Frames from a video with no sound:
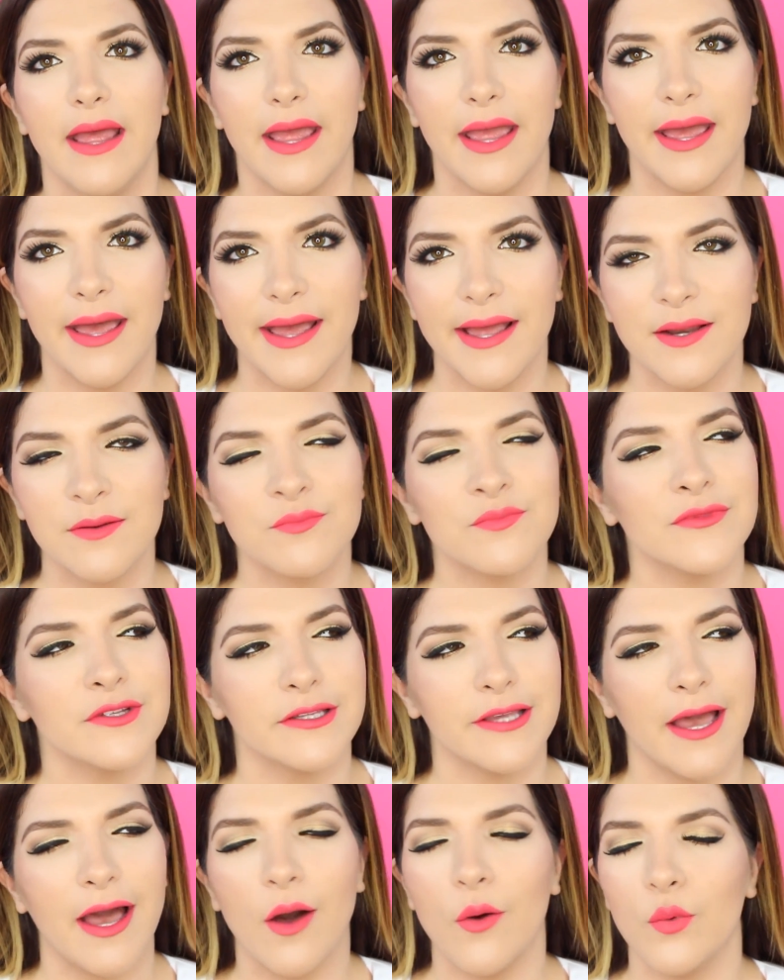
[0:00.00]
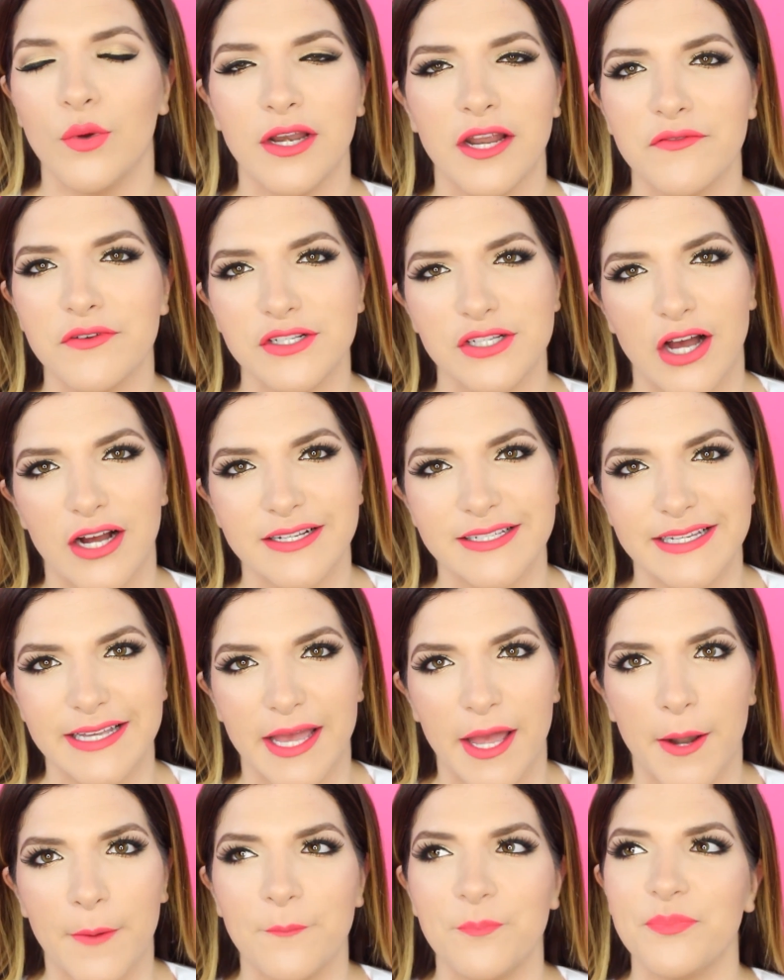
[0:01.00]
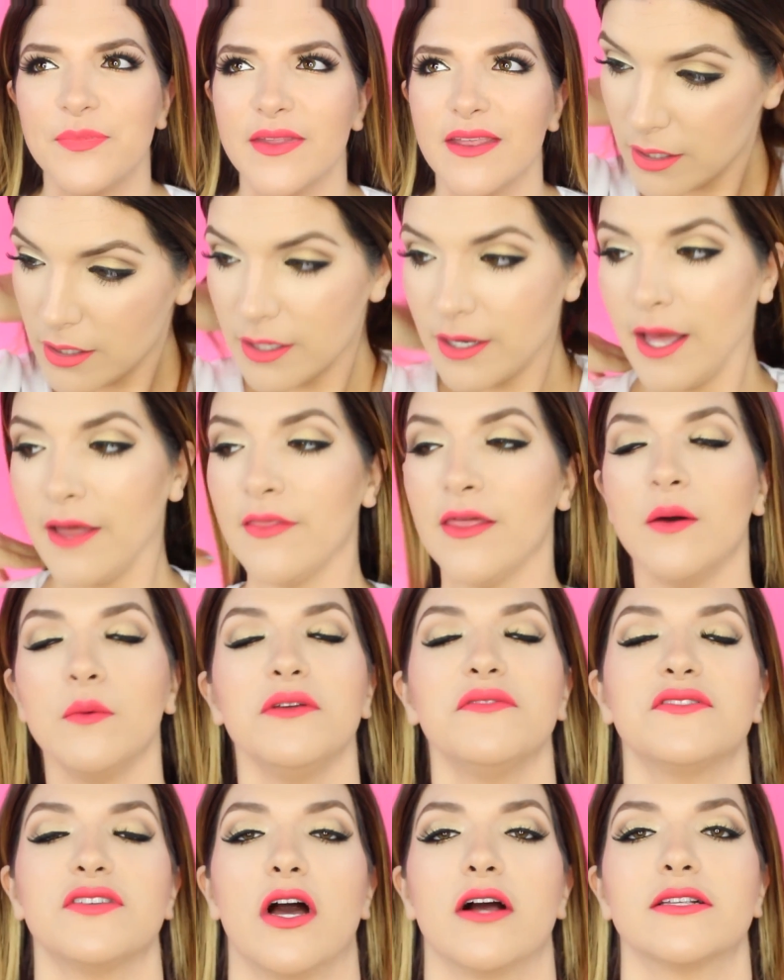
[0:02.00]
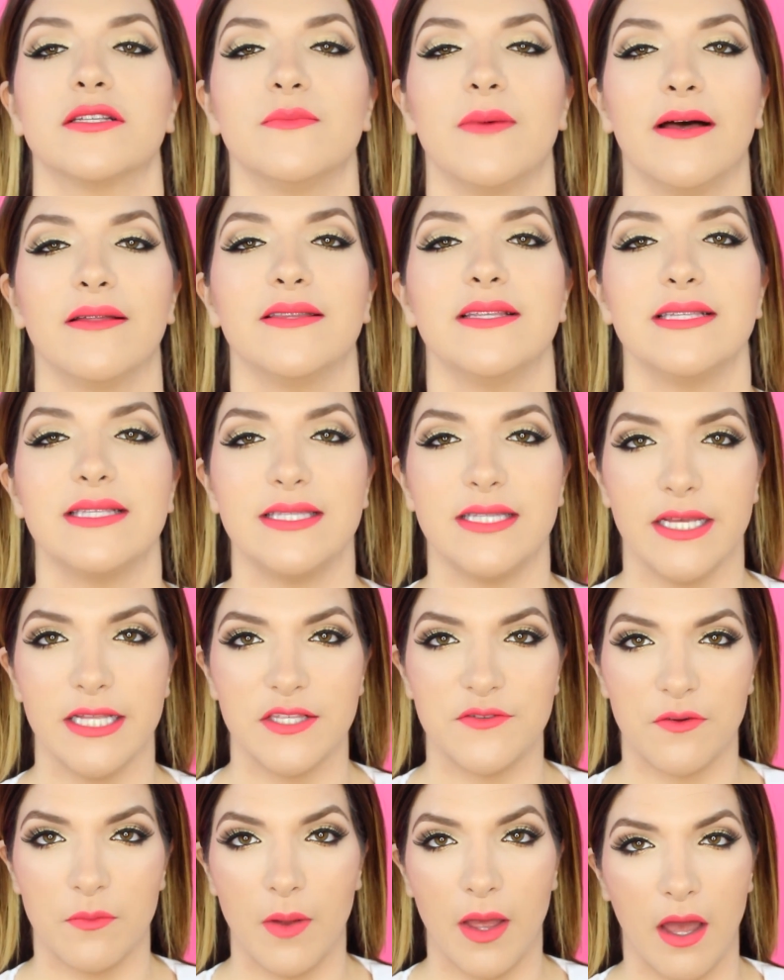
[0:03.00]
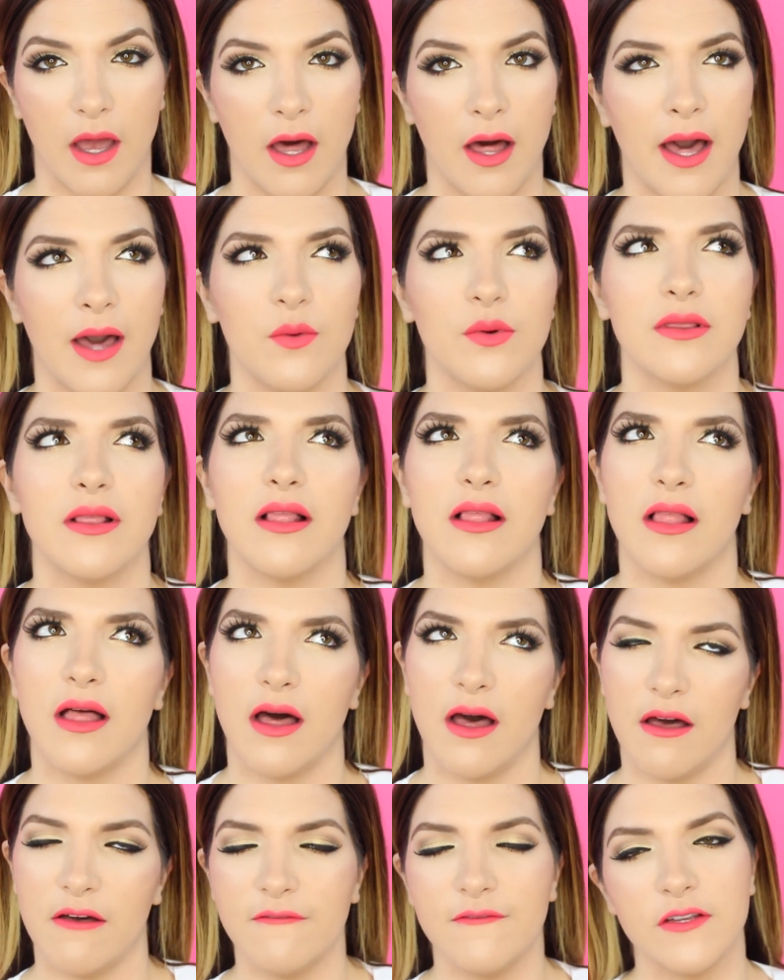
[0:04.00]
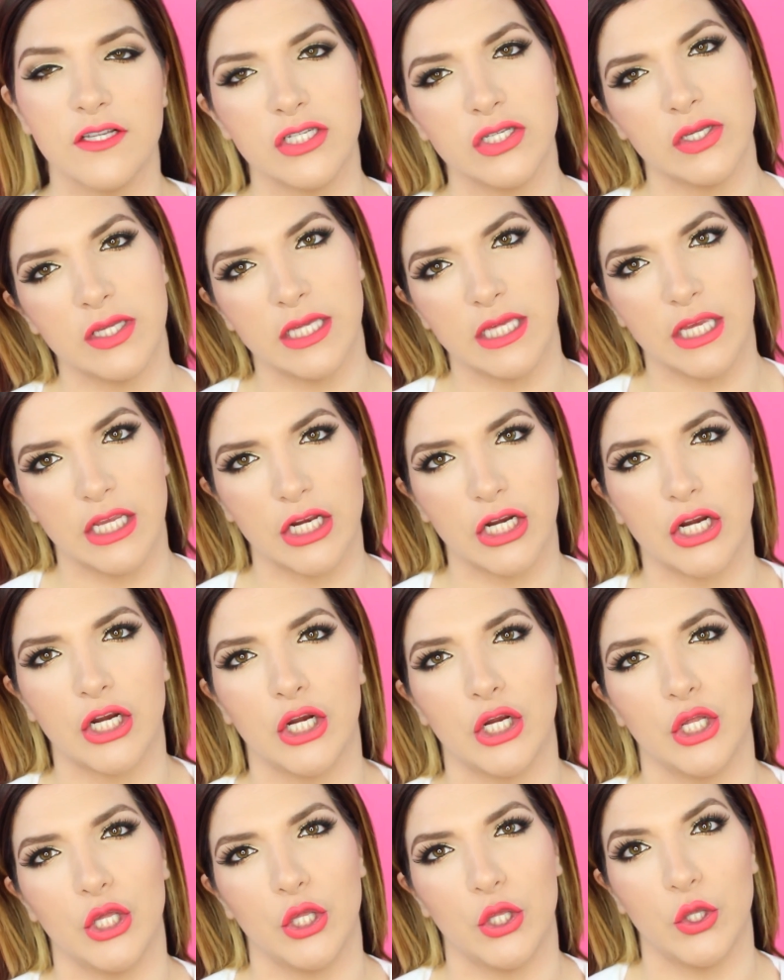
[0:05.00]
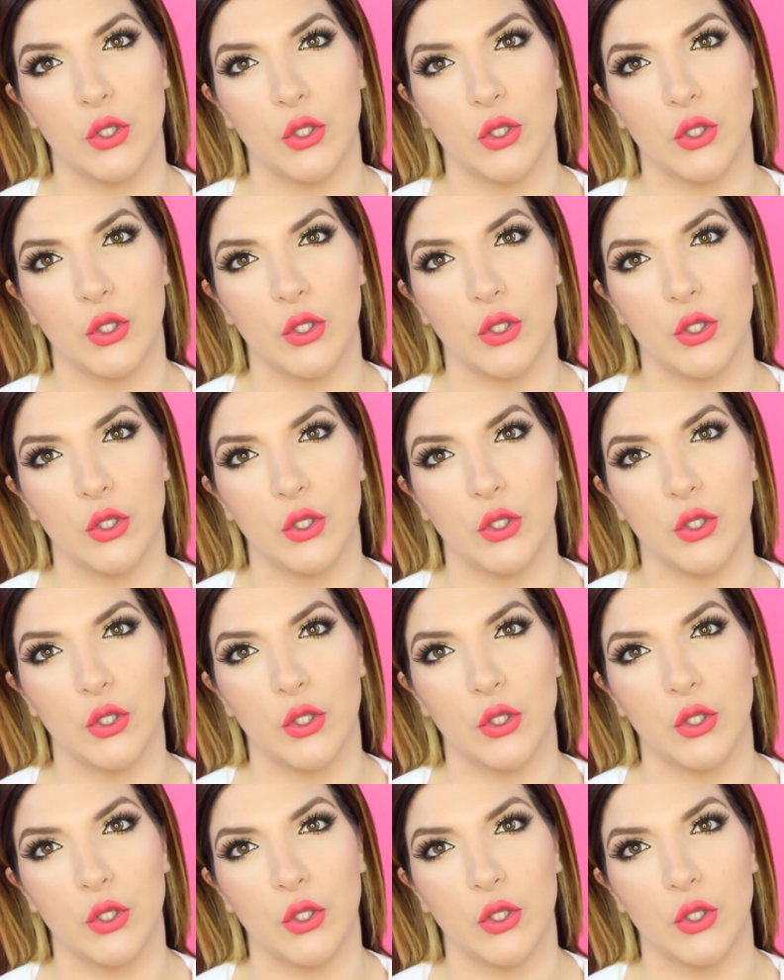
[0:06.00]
And yeah, we never talked again. Now that we've talked about these dates from hell, I would love to hear